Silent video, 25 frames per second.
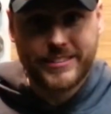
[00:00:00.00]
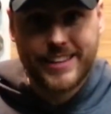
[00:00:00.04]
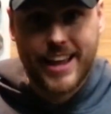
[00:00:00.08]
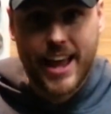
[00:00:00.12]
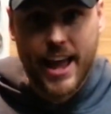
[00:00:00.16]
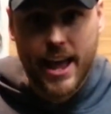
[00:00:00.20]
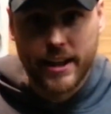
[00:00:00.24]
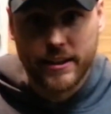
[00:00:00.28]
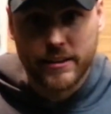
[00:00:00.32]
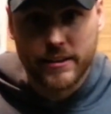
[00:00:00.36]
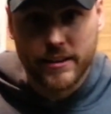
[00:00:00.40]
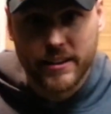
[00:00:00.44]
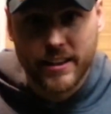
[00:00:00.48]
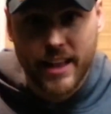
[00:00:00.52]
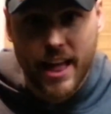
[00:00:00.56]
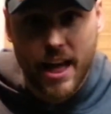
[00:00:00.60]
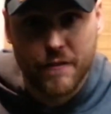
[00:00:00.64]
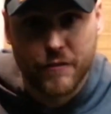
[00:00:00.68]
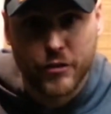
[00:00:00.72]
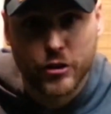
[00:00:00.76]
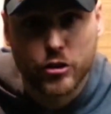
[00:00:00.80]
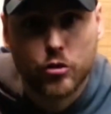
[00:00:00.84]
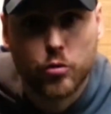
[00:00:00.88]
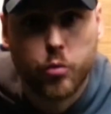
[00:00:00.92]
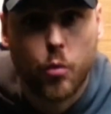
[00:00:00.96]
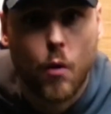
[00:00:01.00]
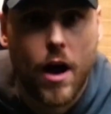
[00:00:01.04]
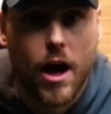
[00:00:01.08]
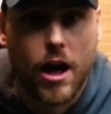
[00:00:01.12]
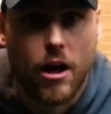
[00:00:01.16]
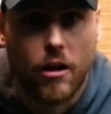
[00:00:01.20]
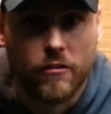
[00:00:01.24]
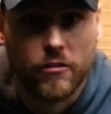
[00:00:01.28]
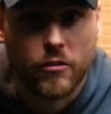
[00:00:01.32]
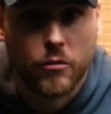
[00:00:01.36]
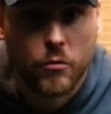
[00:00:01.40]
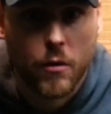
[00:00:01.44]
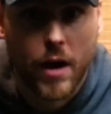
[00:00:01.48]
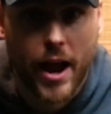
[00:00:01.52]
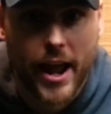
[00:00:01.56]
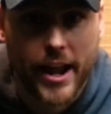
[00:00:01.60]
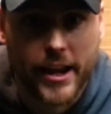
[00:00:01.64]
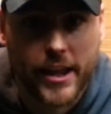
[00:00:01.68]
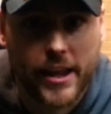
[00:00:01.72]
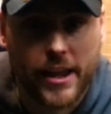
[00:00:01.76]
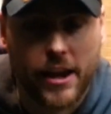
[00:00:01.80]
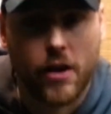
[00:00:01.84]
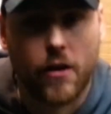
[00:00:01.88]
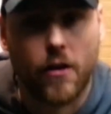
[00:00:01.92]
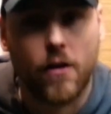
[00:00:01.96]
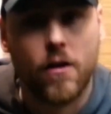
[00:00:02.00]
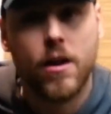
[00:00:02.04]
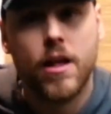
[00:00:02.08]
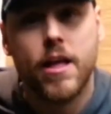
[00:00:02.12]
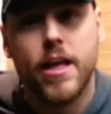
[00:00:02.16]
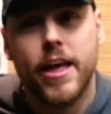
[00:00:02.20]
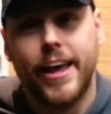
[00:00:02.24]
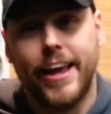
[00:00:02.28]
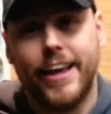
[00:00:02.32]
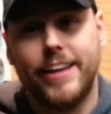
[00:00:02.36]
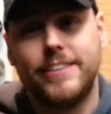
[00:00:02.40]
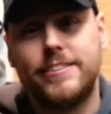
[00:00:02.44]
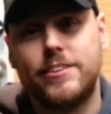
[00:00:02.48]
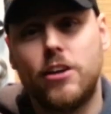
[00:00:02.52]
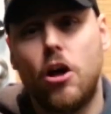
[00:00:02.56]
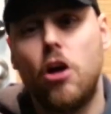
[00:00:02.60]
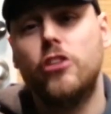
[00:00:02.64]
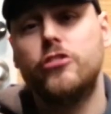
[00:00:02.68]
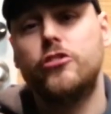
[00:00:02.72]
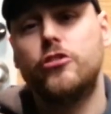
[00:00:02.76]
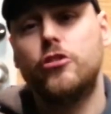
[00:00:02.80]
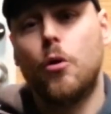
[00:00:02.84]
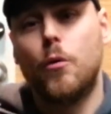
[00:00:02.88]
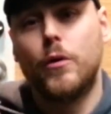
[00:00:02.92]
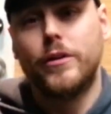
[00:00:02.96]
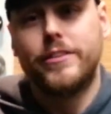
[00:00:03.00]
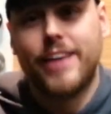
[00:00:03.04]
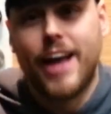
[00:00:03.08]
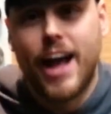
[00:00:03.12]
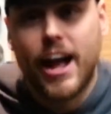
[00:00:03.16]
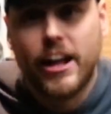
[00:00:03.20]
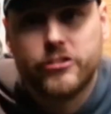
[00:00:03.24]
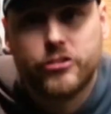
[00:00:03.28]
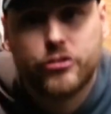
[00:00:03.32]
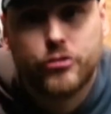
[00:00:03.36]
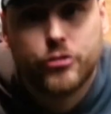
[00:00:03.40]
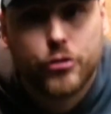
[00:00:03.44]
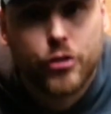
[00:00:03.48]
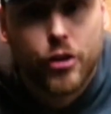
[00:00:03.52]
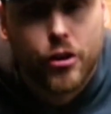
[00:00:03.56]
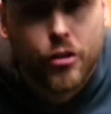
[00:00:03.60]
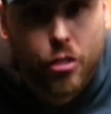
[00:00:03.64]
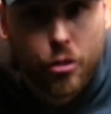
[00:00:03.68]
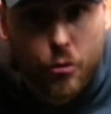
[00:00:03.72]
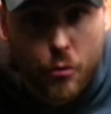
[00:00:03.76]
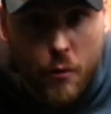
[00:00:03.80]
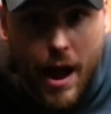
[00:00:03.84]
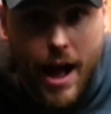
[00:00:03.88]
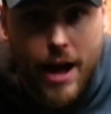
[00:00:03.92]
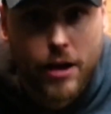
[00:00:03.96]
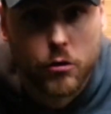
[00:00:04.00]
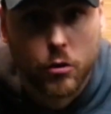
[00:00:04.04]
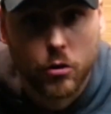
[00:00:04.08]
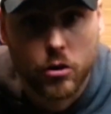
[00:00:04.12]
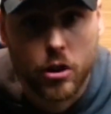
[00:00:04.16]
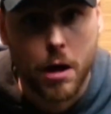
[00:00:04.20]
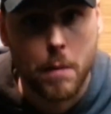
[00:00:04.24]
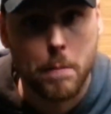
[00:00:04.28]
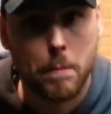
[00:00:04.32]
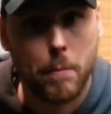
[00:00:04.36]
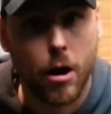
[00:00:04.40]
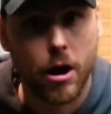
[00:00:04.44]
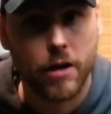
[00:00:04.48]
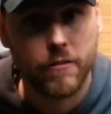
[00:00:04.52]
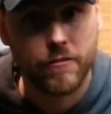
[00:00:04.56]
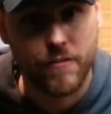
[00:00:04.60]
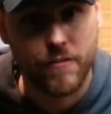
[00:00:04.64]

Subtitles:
10, 11, 12 right here, it's also attached to the thoracolumbar